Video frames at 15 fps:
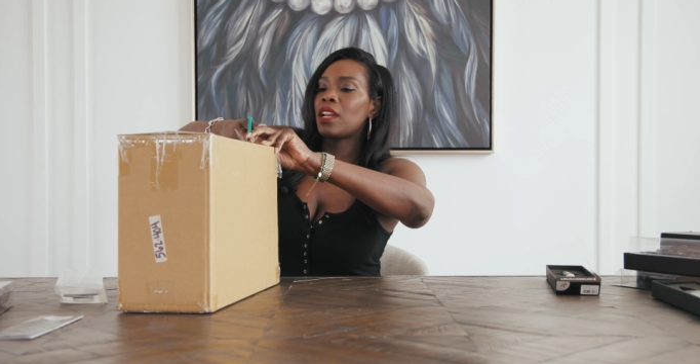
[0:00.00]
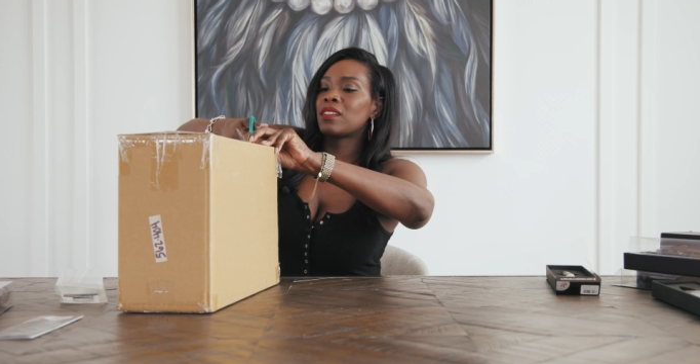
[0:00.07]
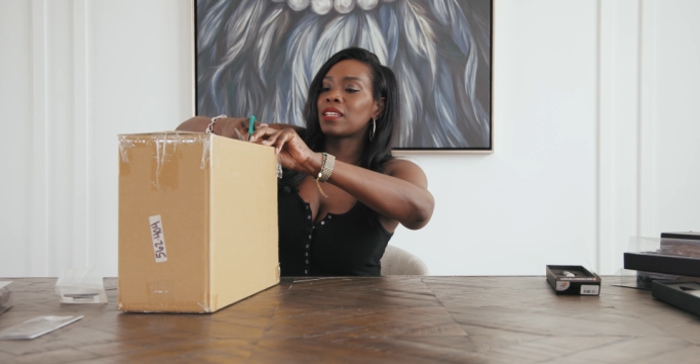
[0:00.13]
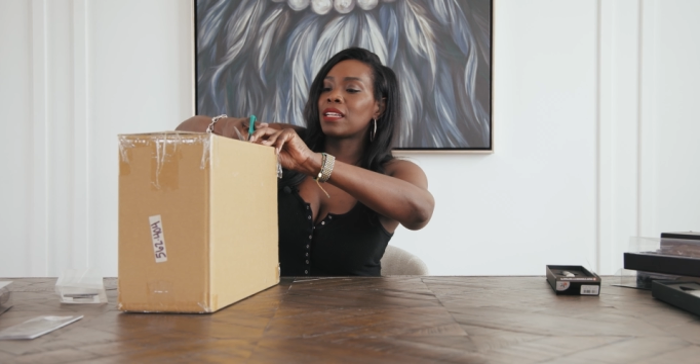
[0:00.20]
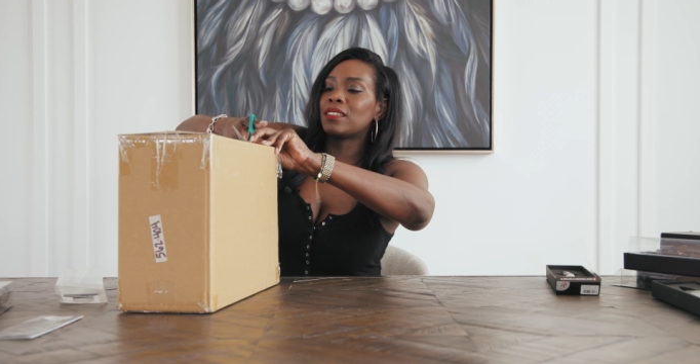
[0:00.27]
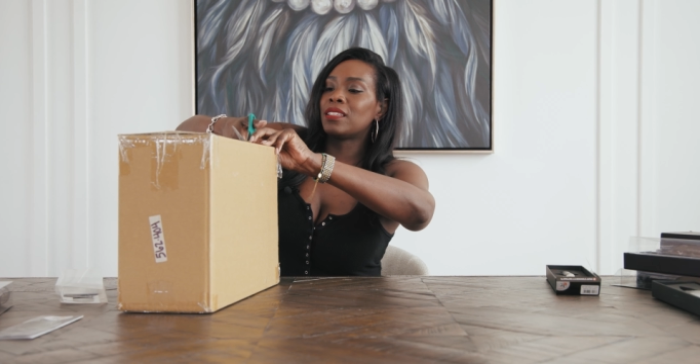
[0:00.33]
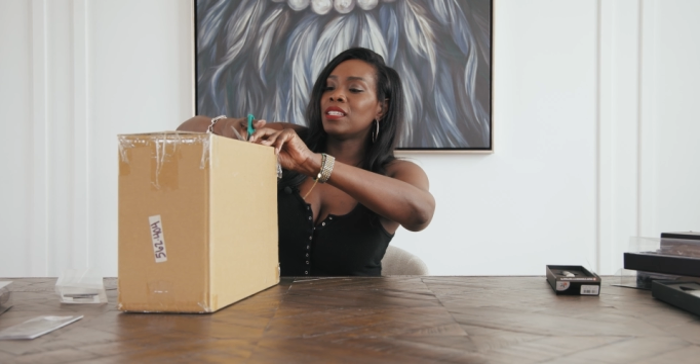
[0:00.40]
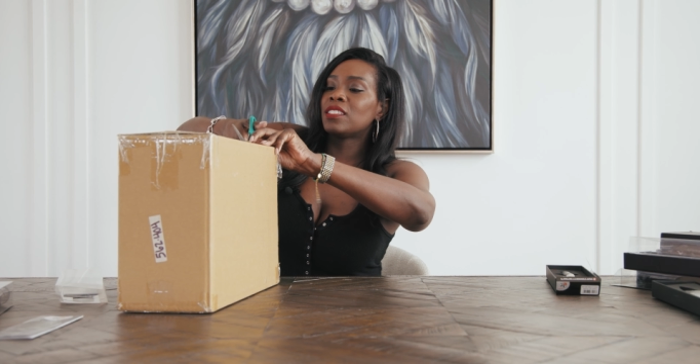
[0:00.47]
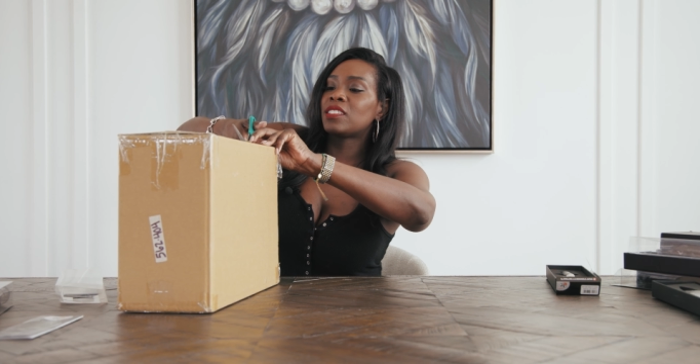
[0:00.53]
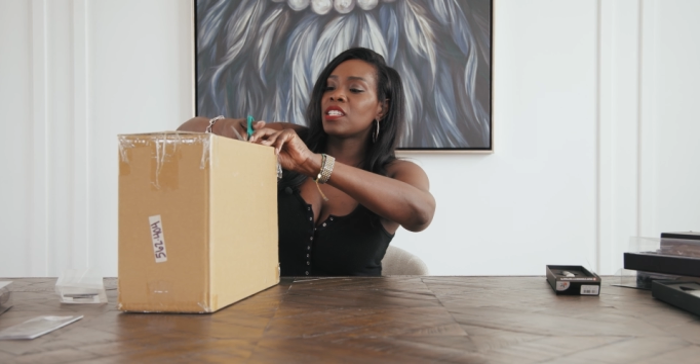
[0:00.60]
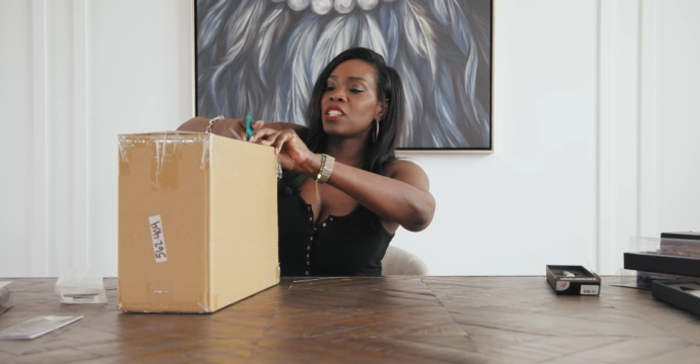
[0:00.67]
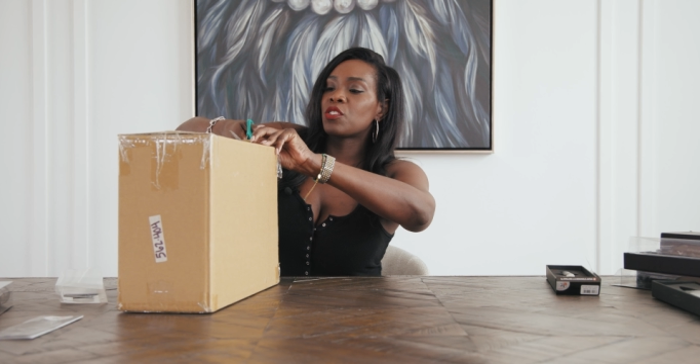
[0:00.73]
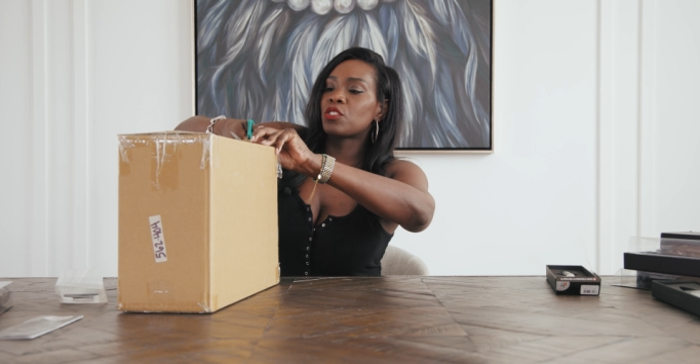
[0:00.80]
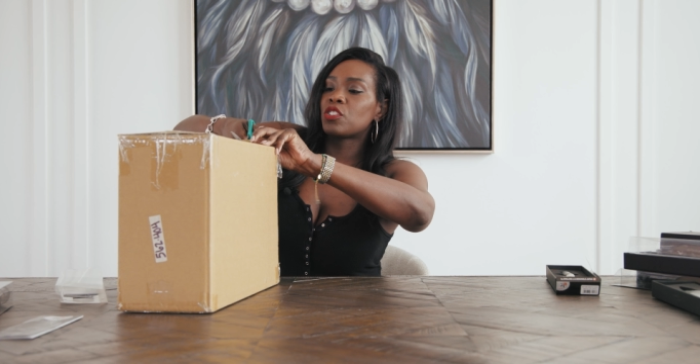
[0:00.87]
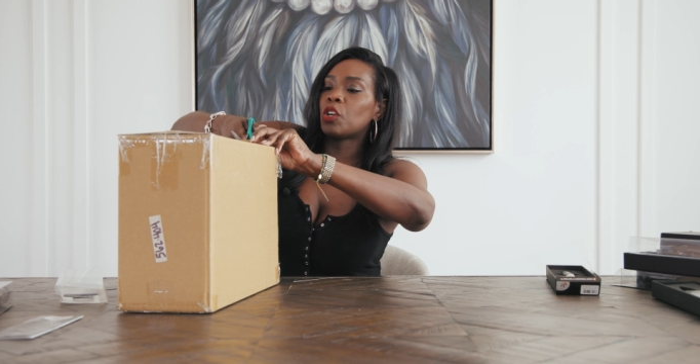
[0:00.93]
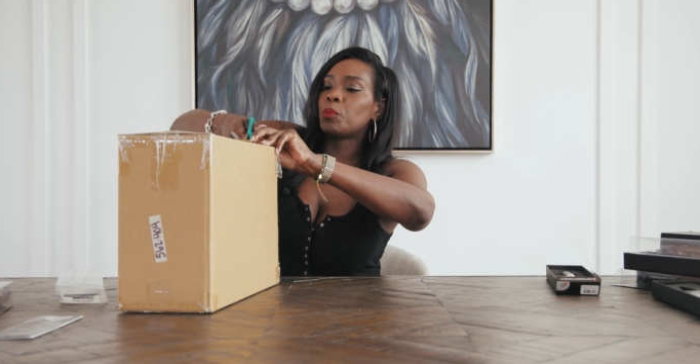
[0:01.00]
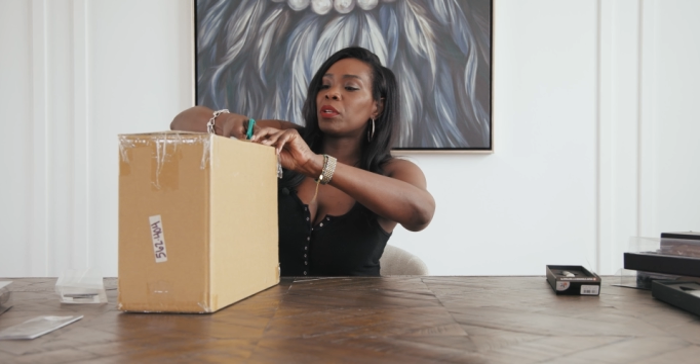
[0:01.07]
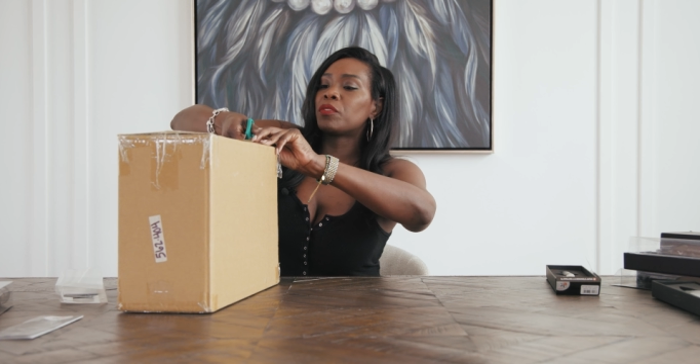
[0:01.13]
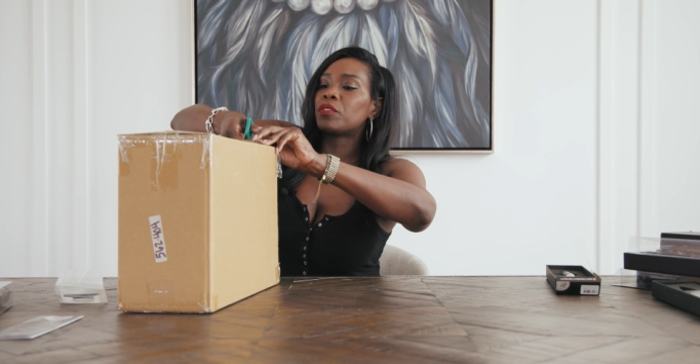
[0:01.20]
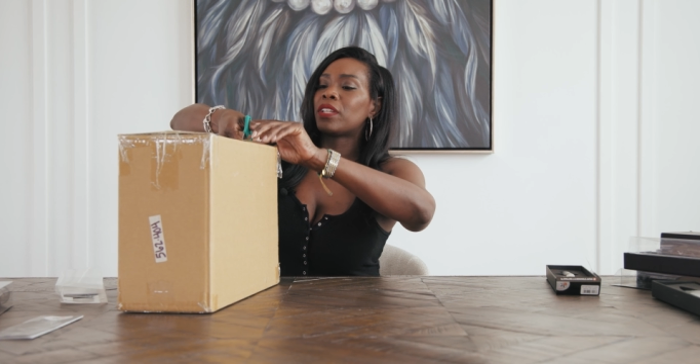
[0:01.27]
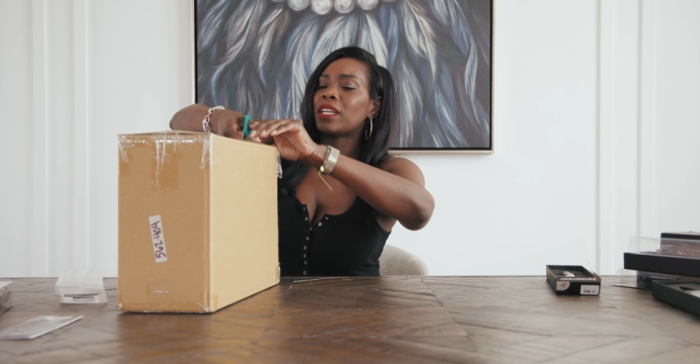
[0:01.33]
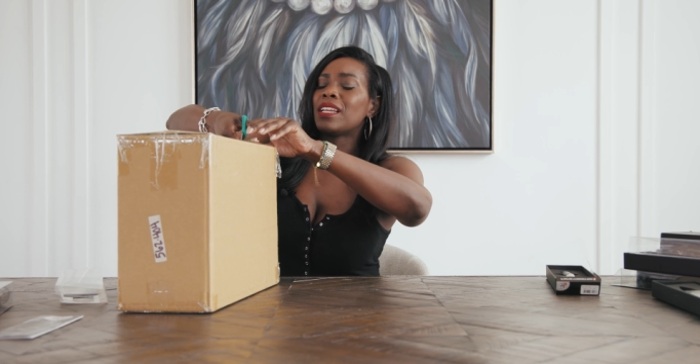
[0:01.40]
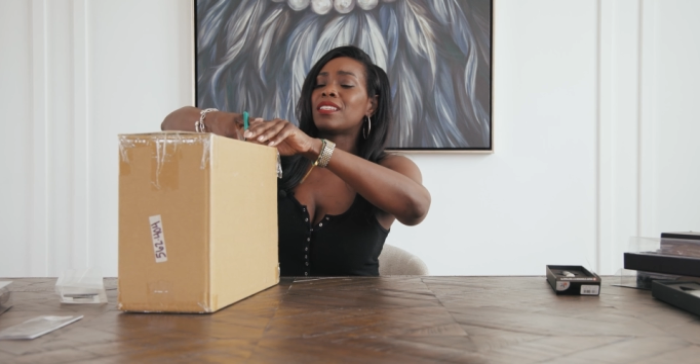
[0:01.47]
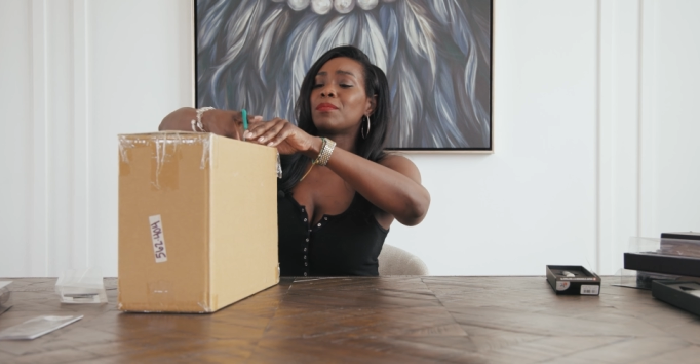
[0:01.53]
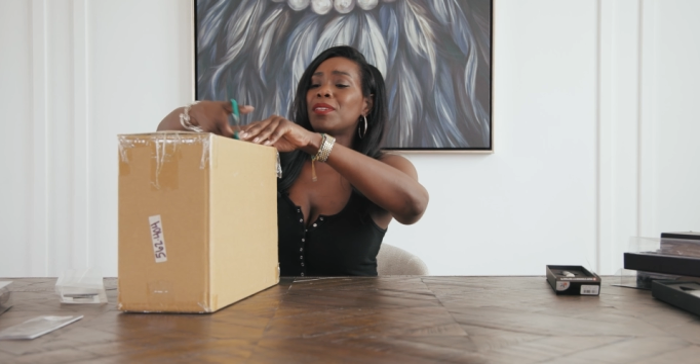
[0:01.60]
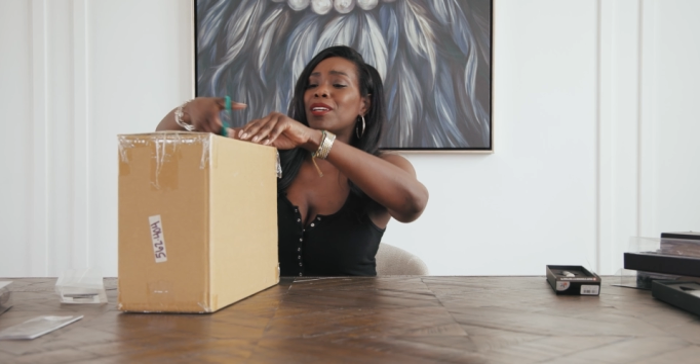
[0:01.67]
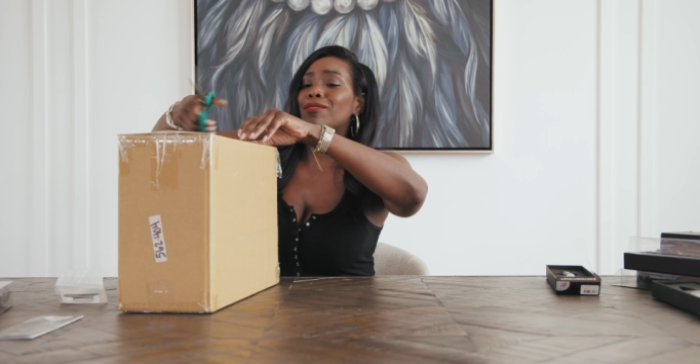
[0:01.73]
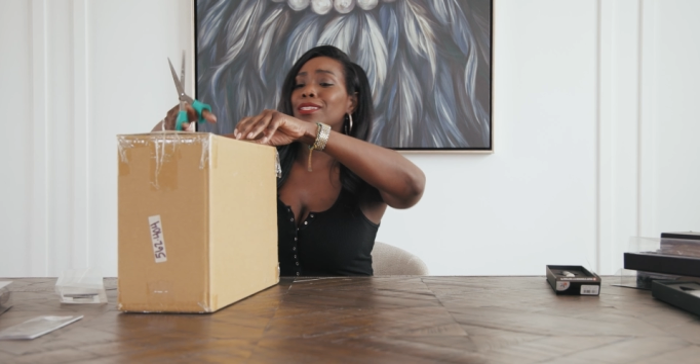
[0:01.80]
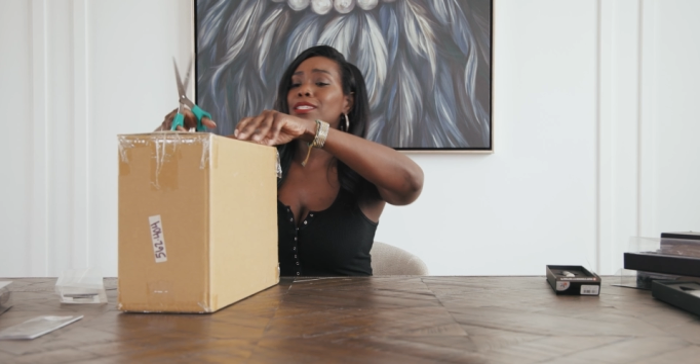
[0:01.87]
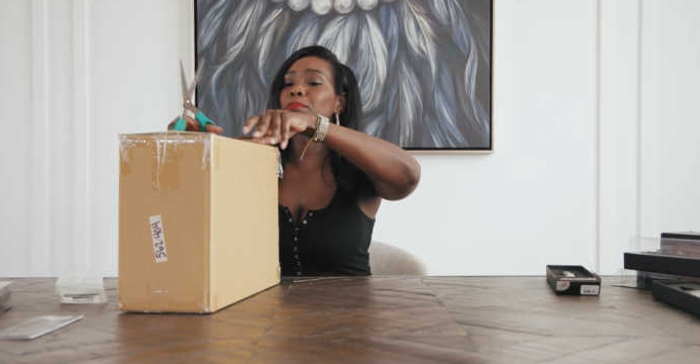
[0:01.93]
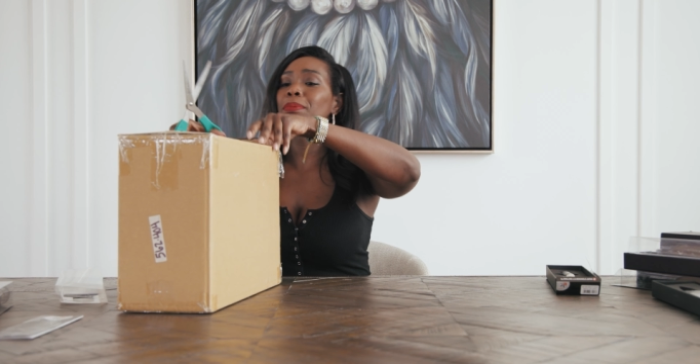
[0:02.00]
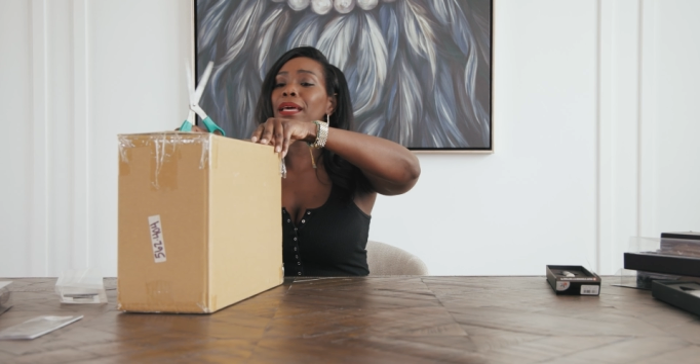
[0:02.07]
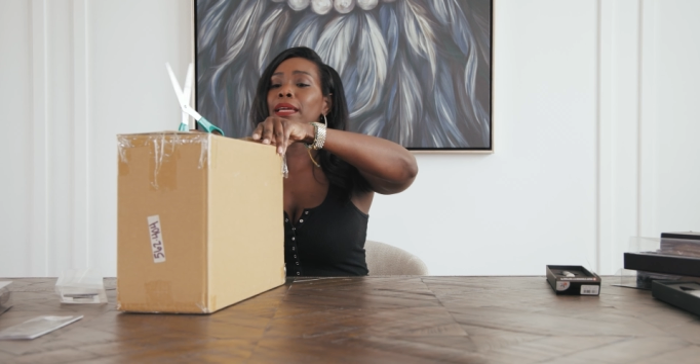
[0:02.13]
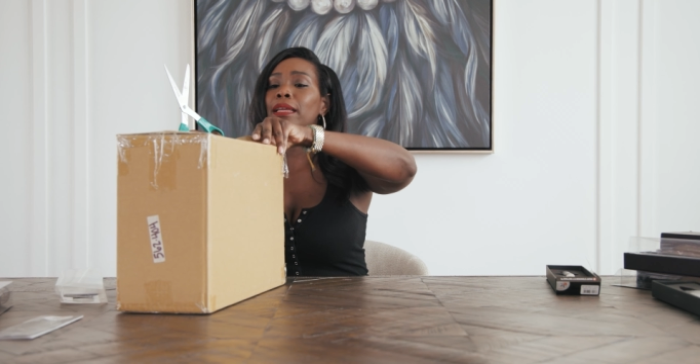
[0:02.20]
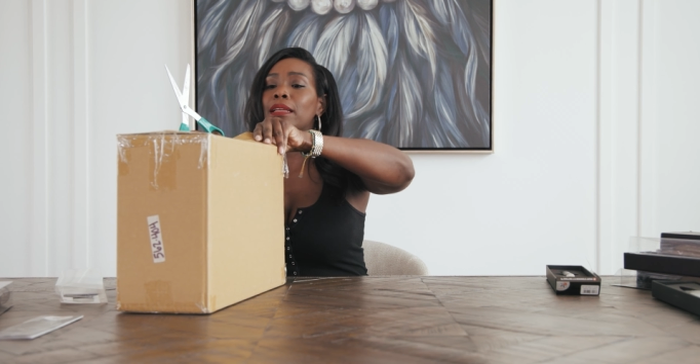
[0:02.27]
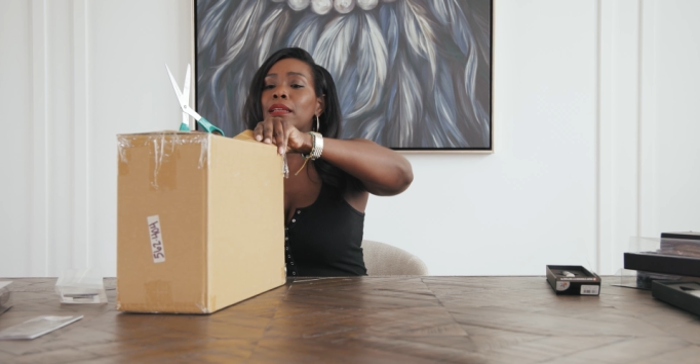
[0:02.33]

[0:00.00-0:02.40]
And I was like, these things are so beautiful. They need to be on display,